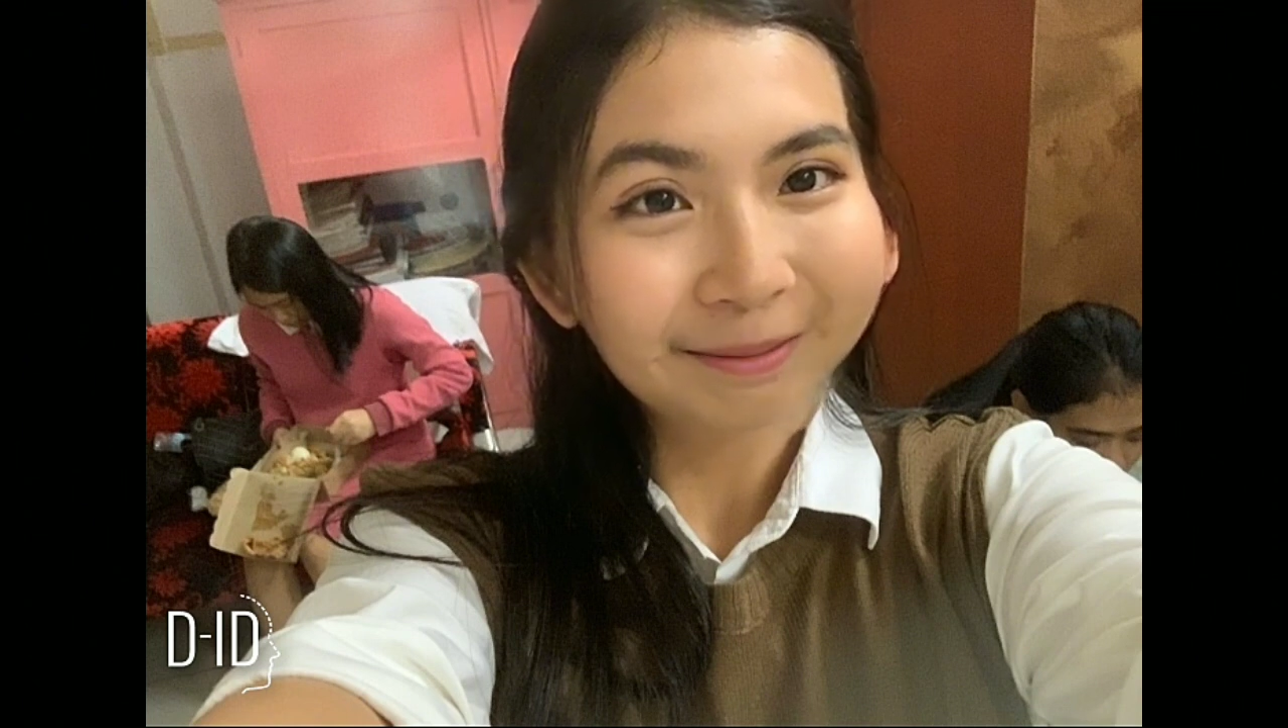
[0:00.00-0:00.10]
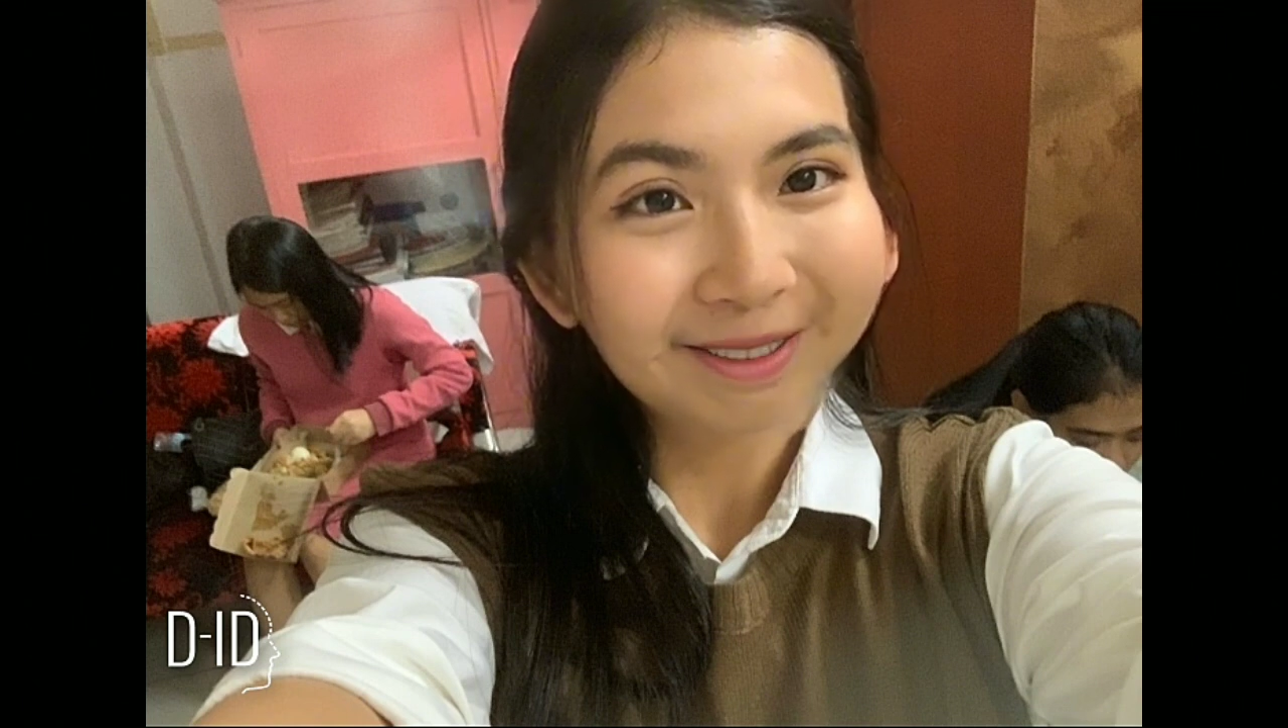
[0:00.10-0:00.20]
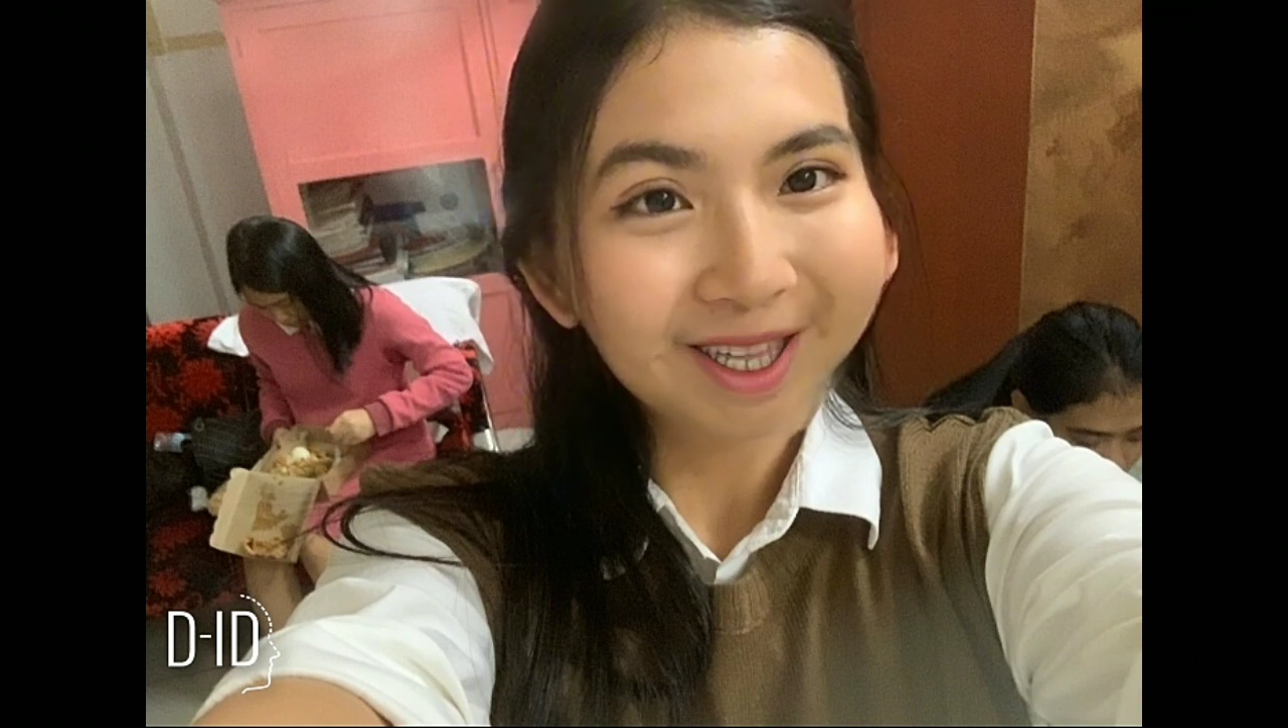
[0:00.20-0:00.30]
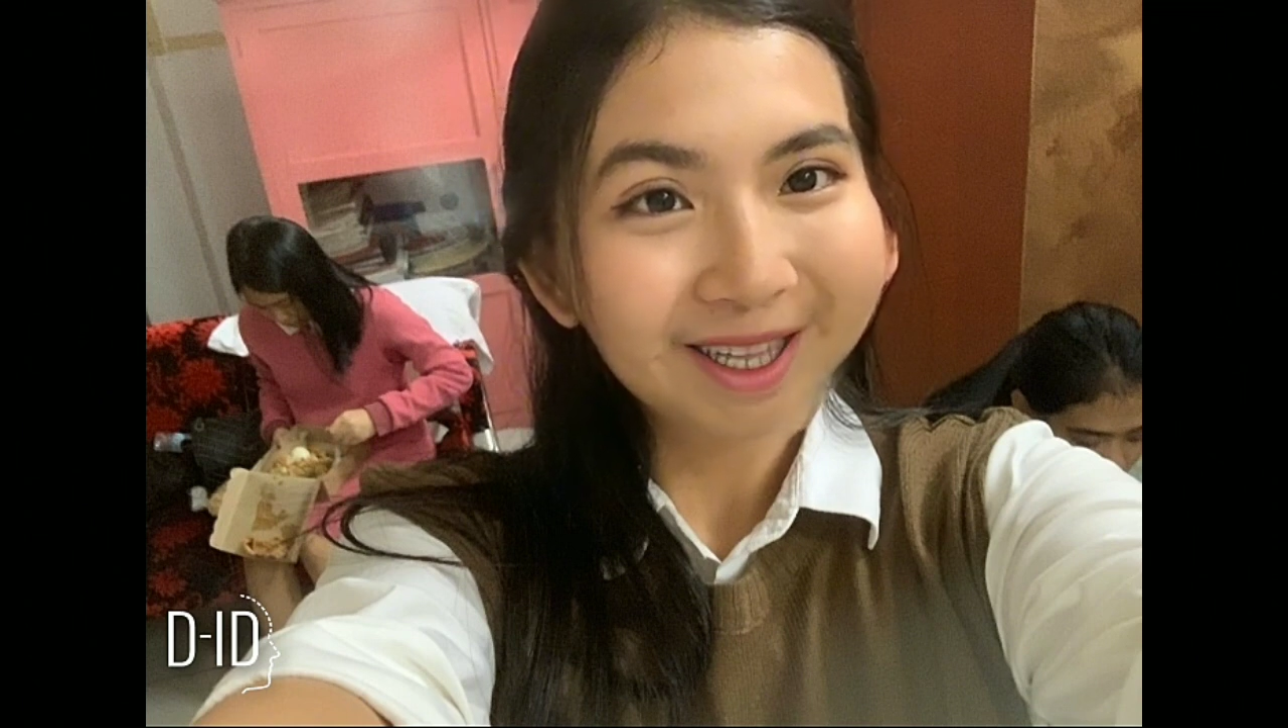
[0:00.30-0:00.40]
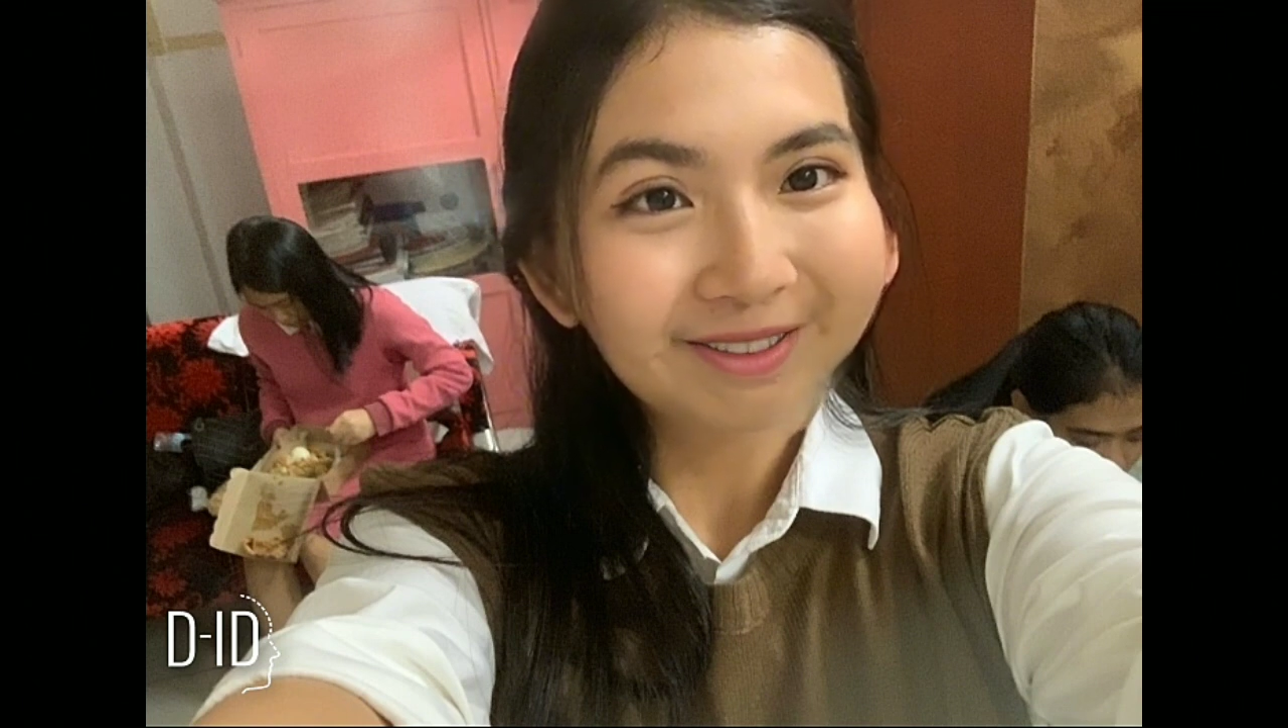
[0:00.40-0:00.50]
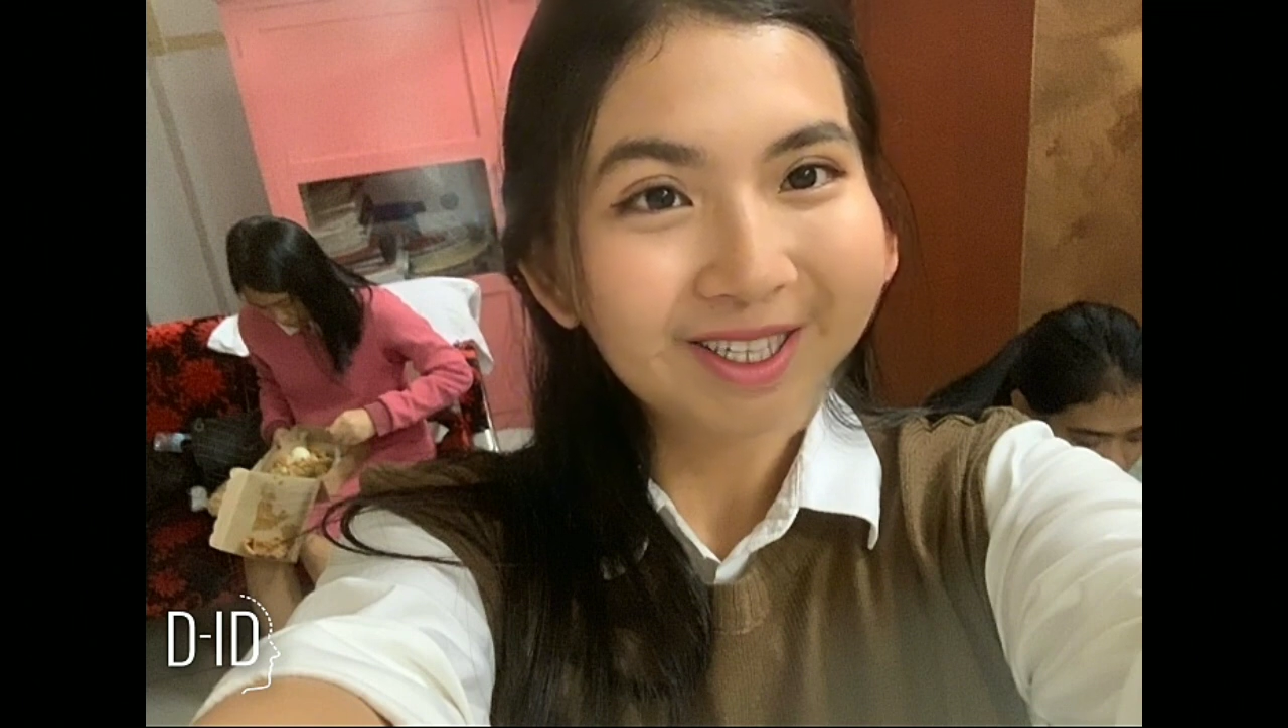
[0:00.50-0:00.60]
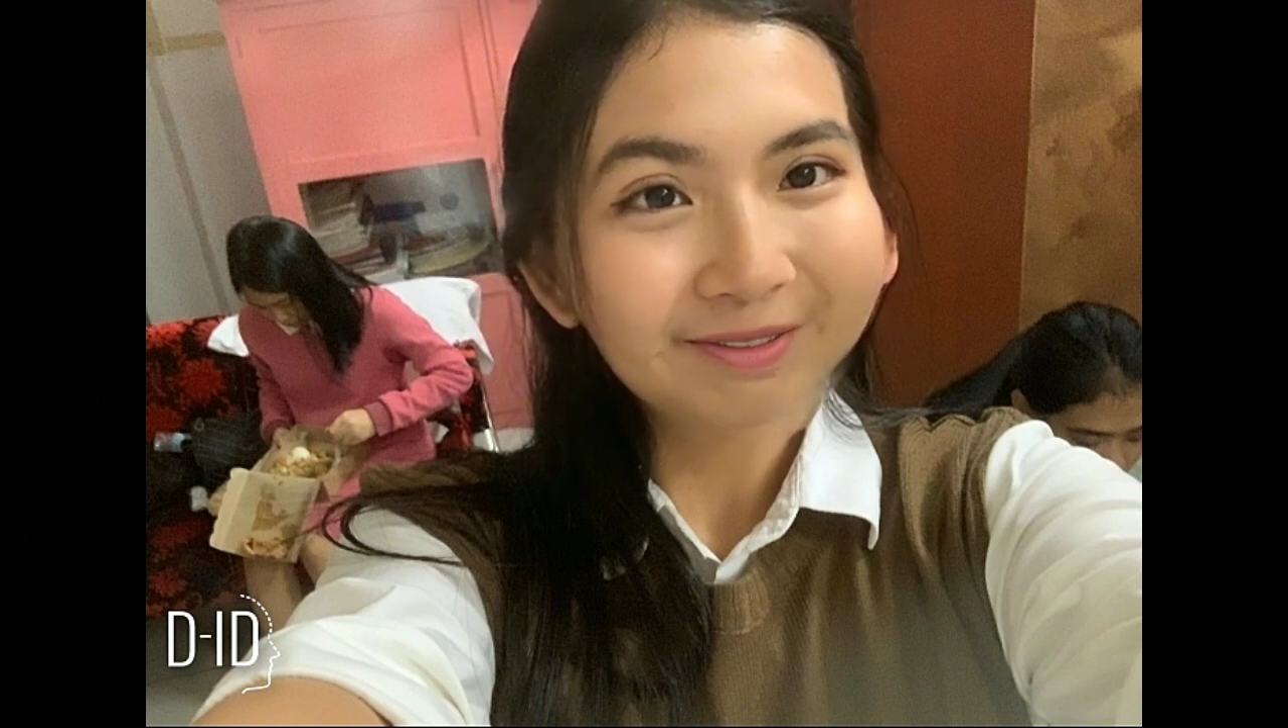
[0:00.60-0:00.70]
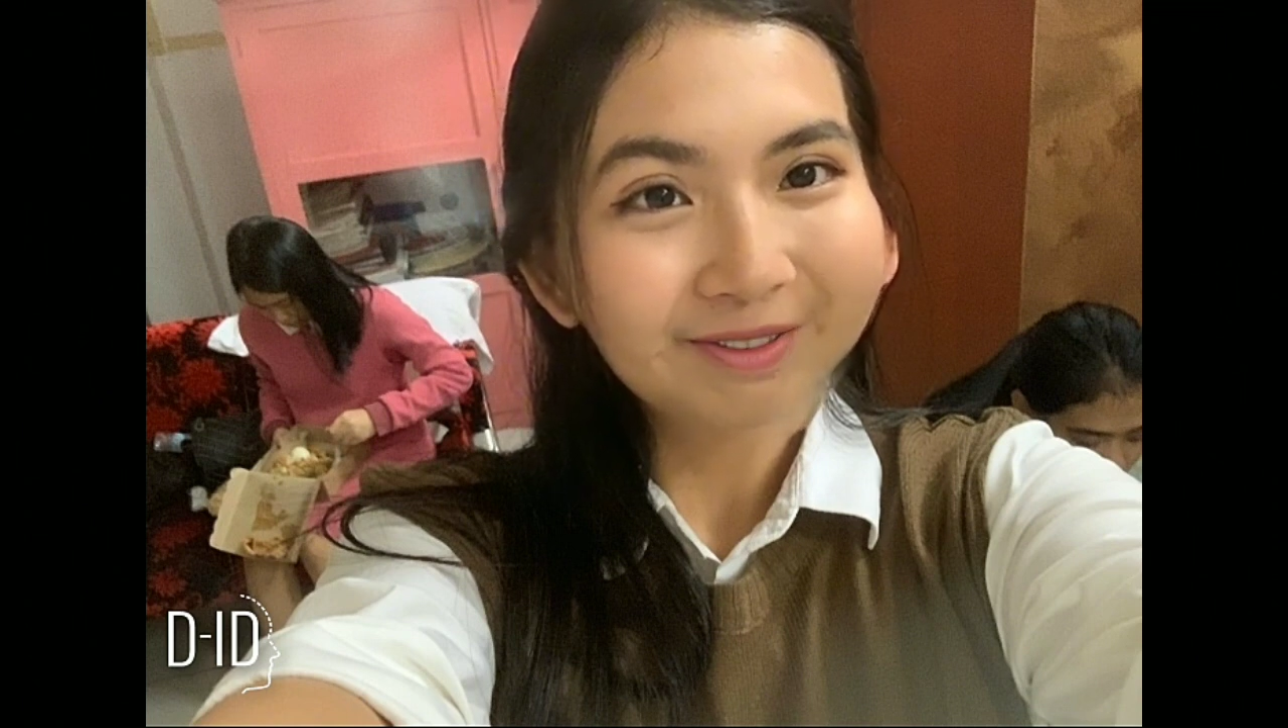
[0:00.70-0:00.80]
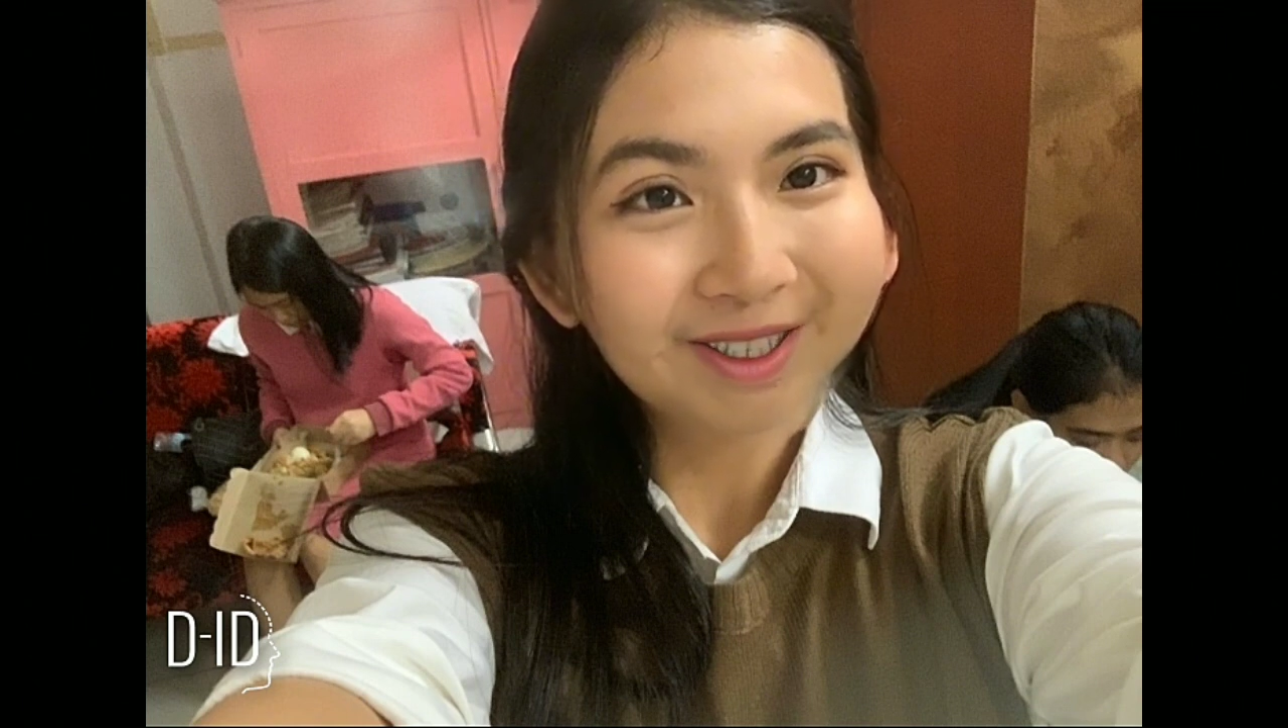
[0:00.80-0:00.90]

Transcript: be challenging for